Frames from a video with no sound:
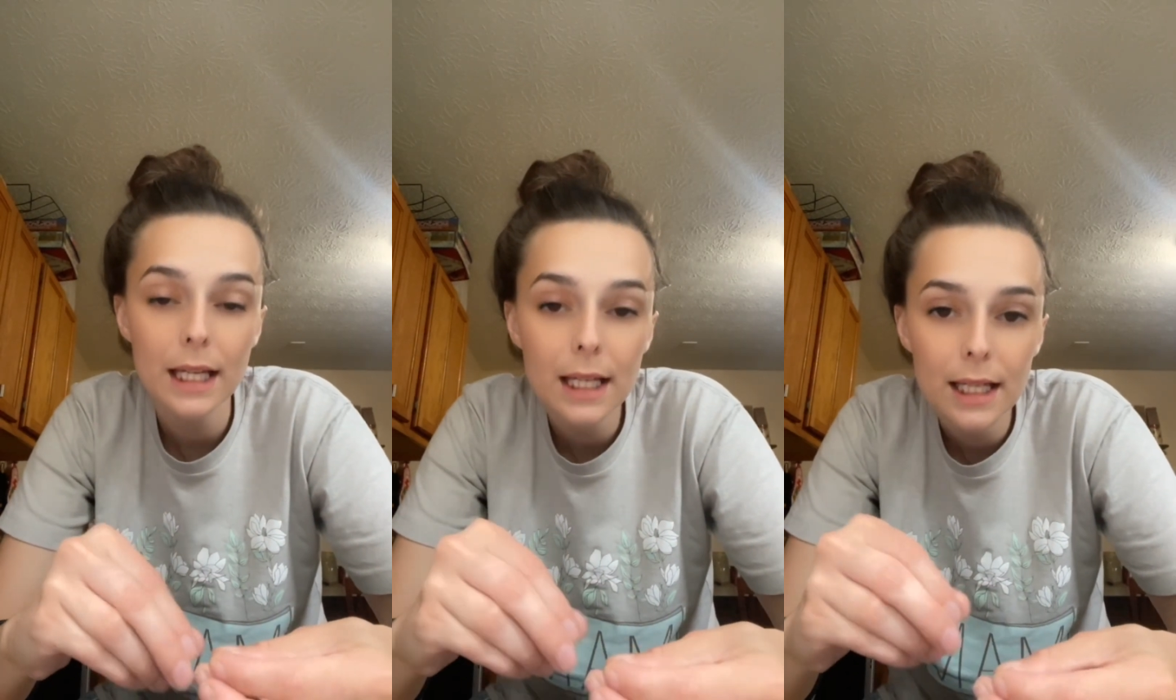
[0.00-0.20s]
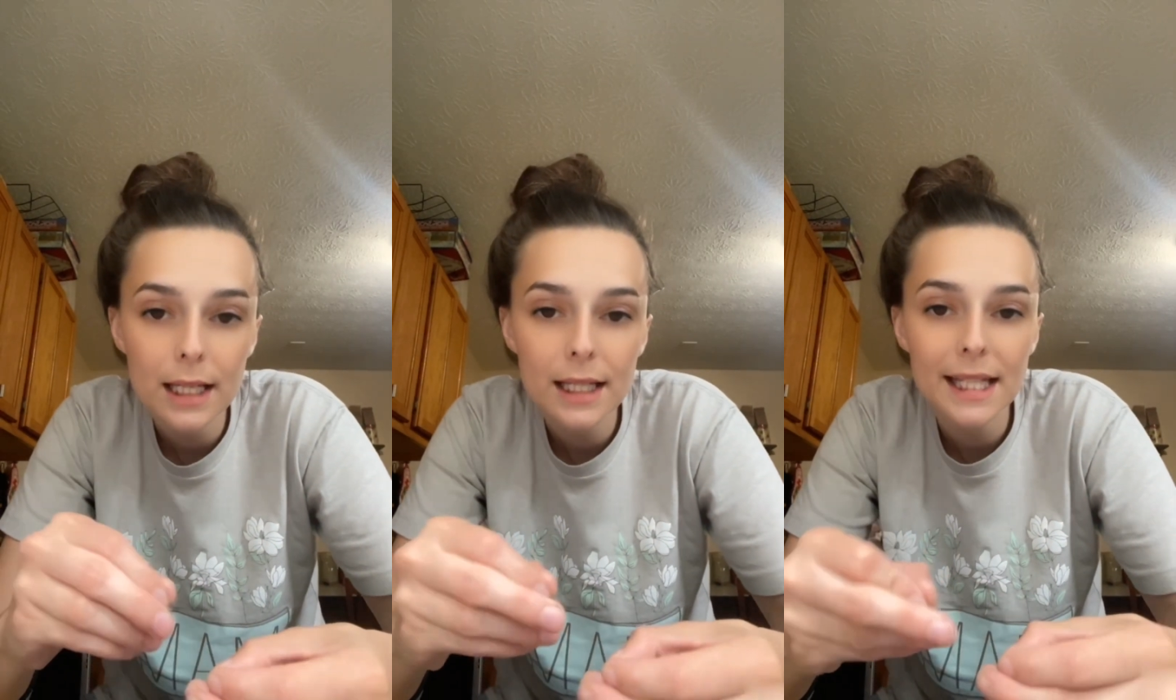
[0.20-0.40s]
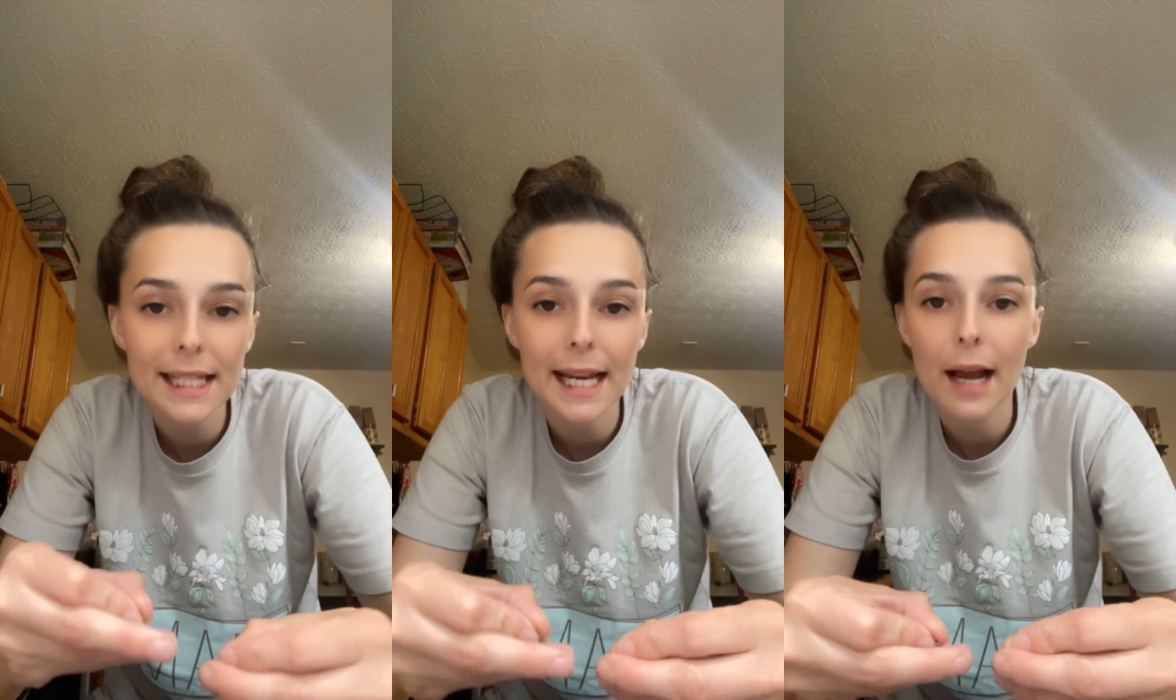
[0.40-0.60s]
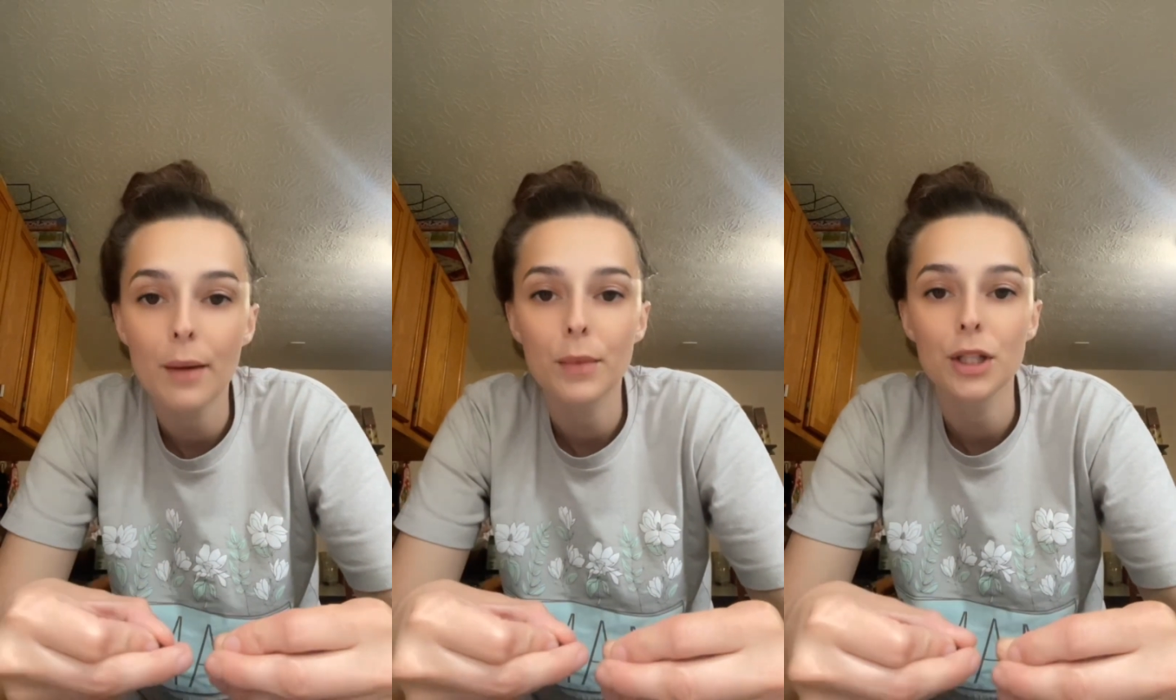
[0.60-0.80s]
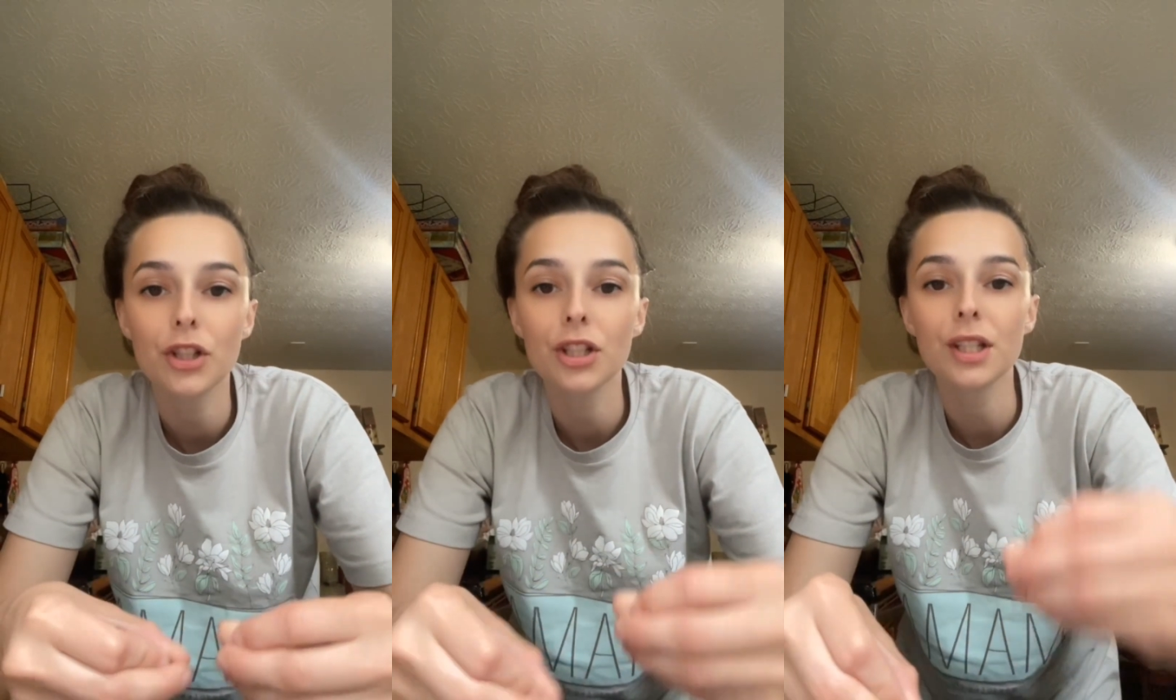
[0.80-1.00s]
is and how
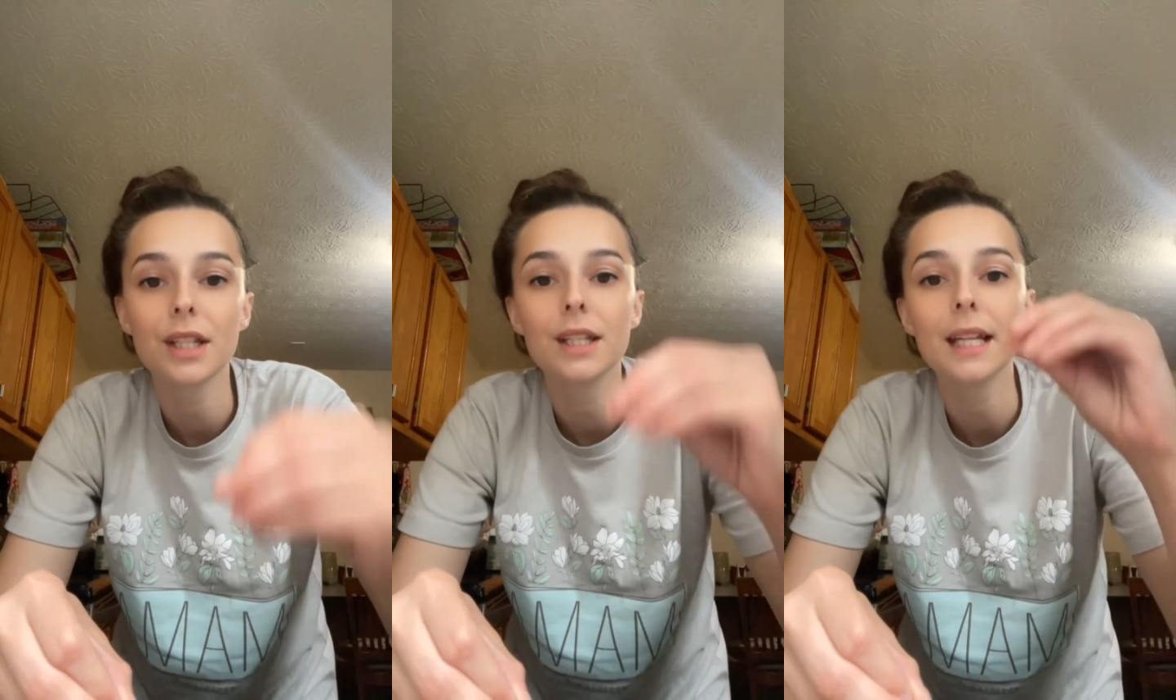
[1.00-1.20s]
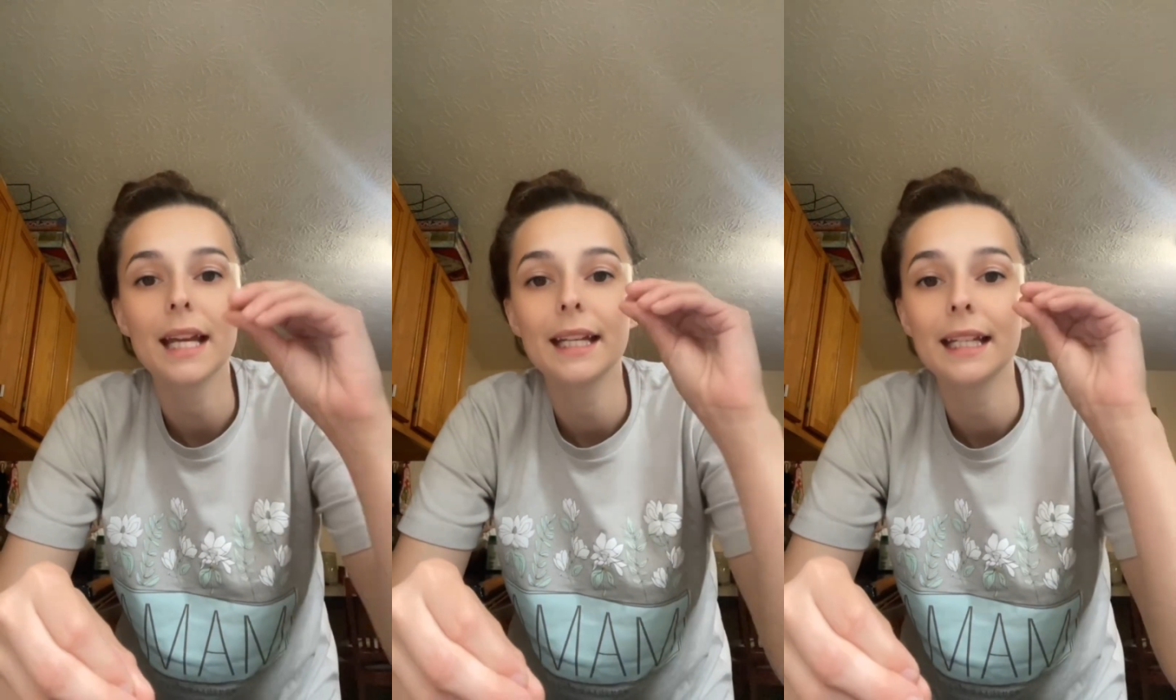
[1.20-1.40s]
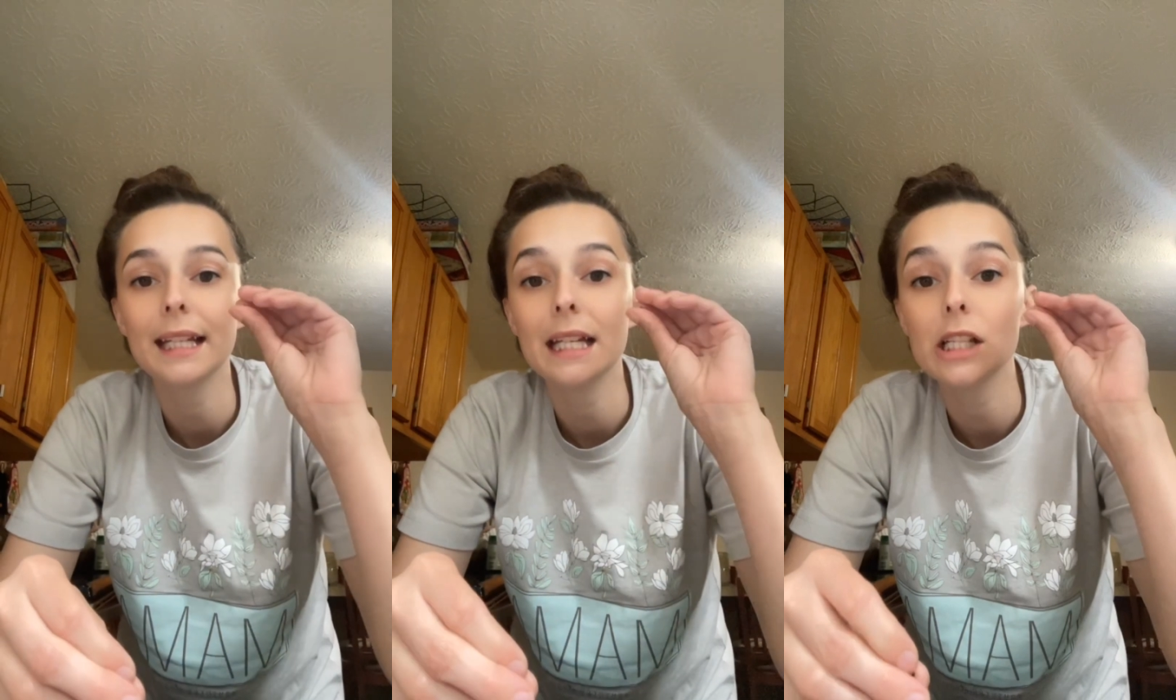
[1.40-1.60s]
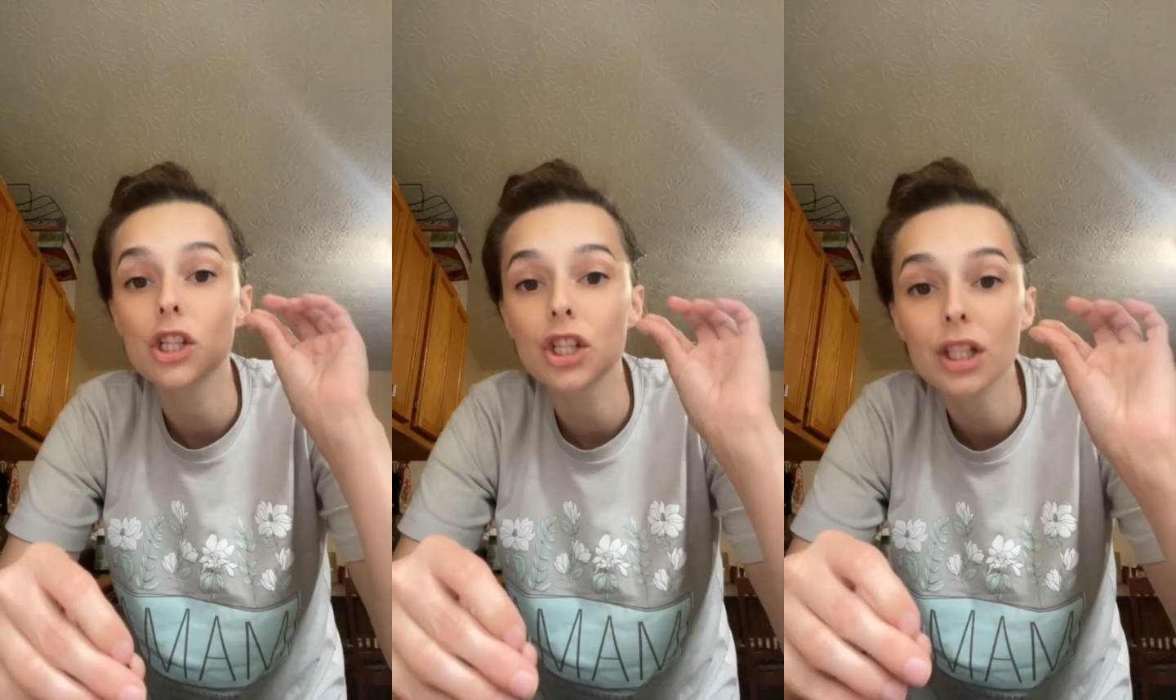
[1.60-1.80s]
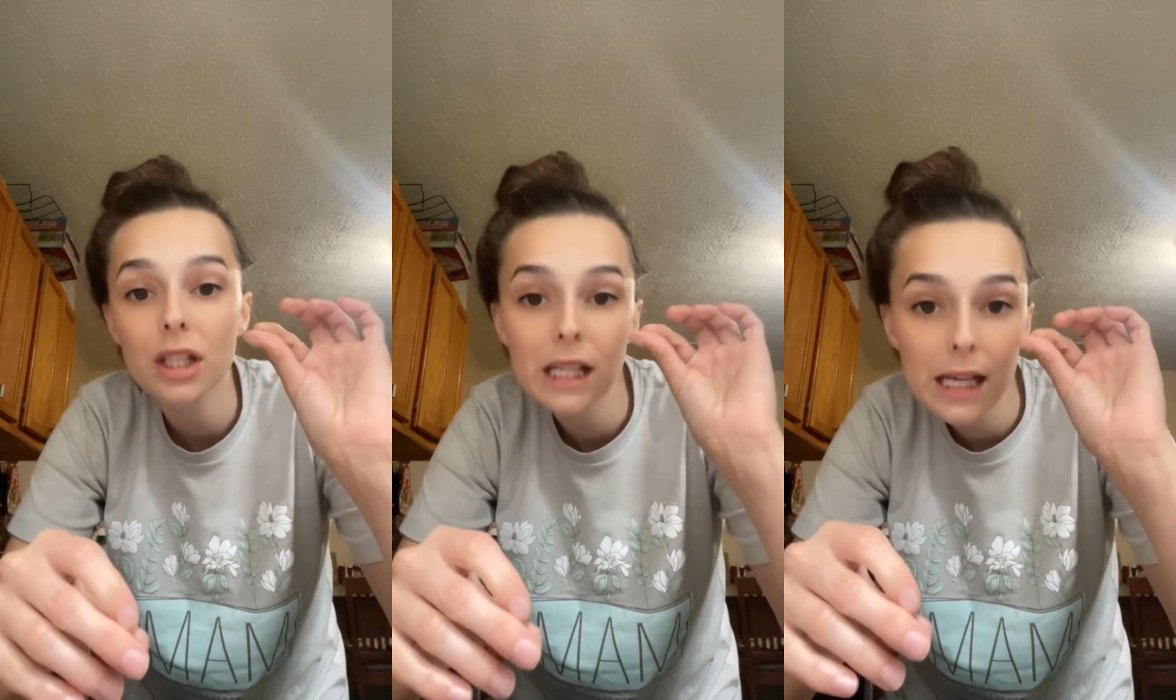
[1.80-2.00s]
much is contained in each
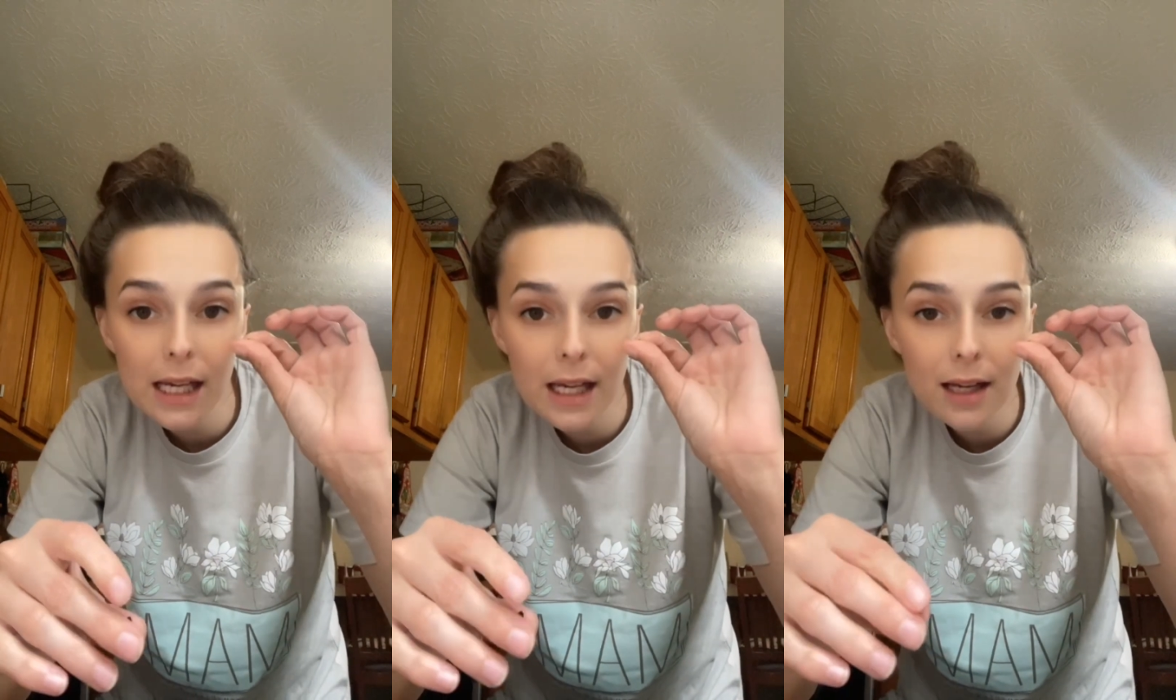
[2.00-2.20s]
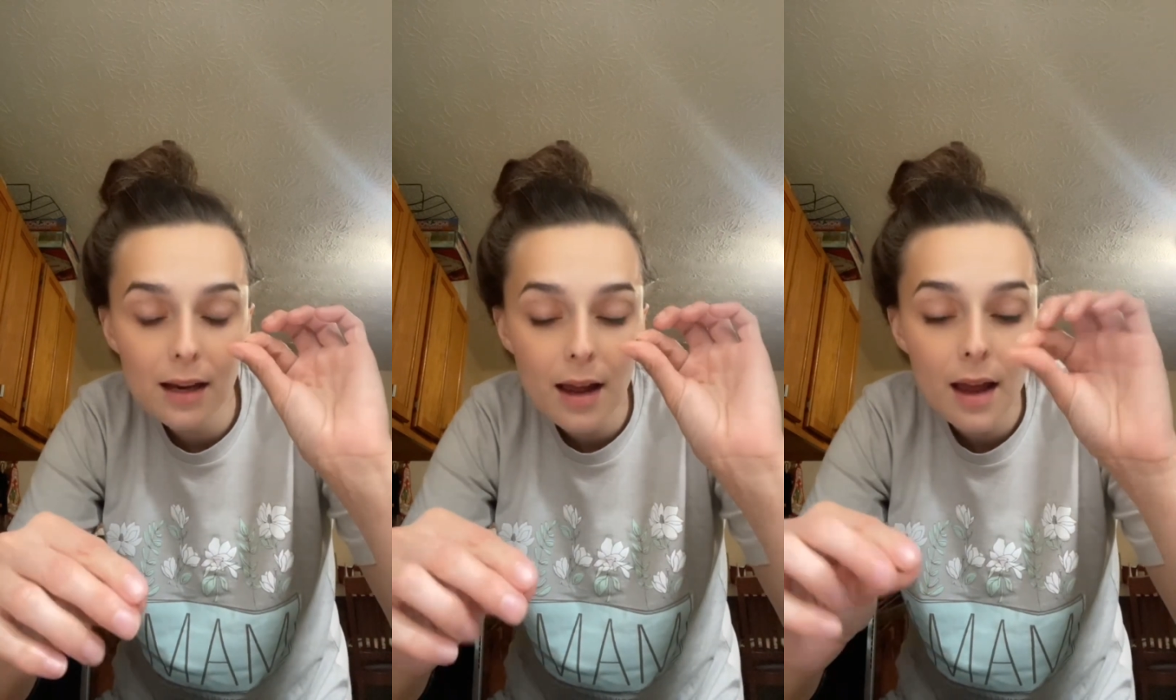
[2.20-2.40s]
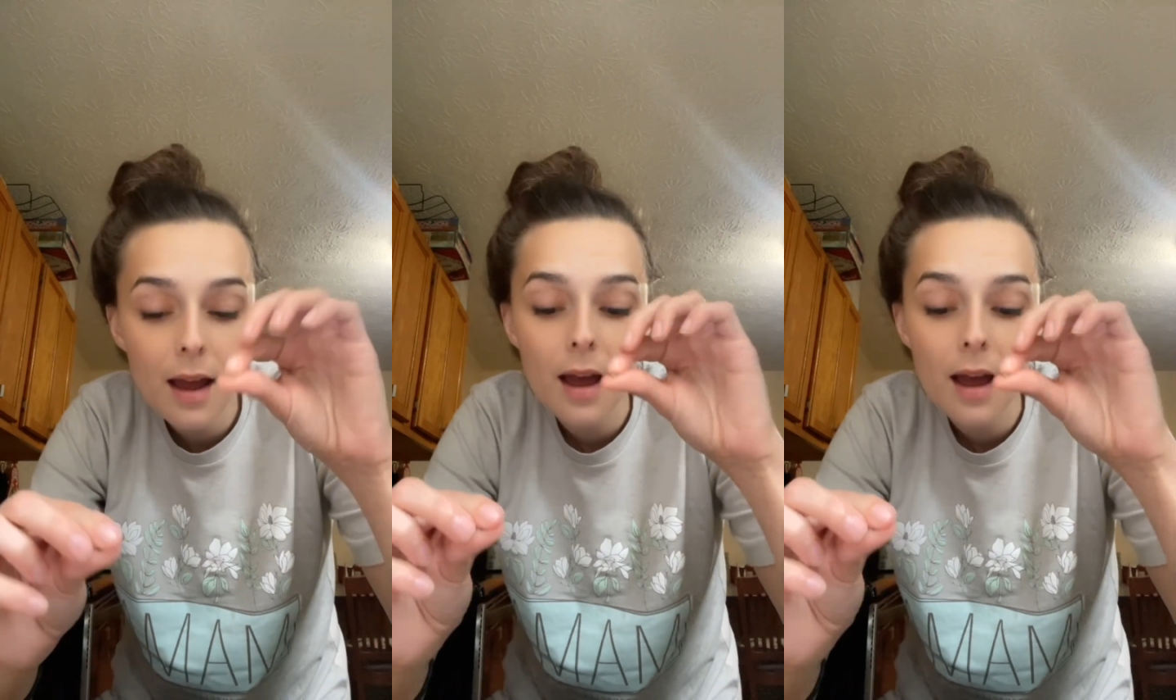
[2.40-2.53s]
seed,